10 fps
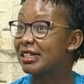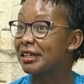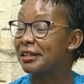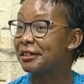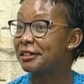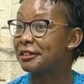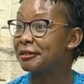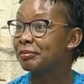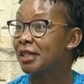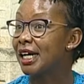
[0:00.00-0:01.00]
uh,
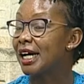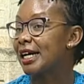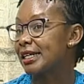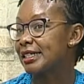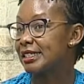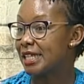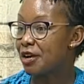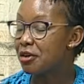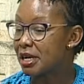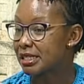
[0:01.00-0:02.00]
a
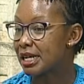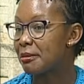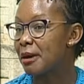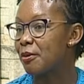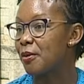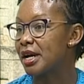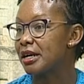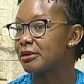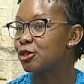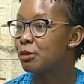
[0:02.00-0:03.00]
scenario has come up where
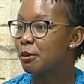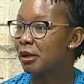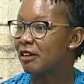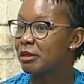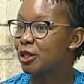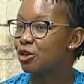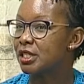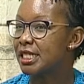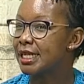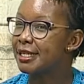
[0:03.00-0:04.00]
two people have been caught
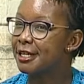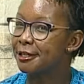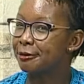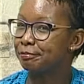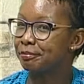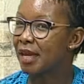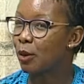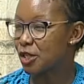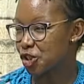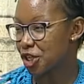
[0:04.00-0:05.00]
in um,
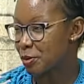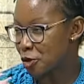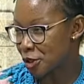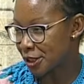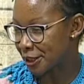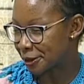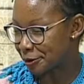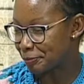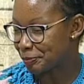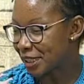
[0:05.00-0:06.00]
questionable um,
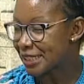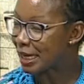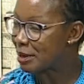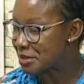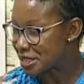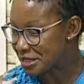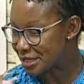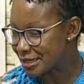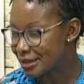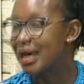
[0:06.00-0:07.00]
circumstances,
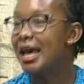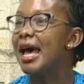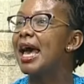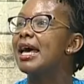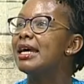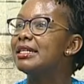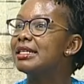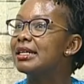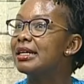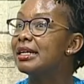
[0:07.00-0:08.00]
mm, compromising,
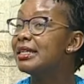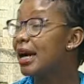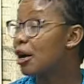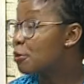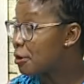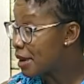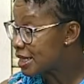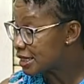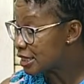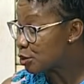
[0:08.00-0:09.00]
and, uh, yeah, mm. compromising
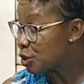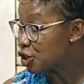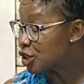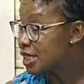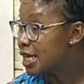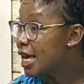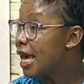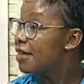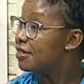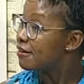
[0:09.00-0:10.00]
situations,
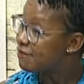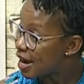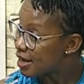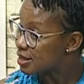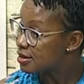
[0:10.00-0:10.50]
and they're fired.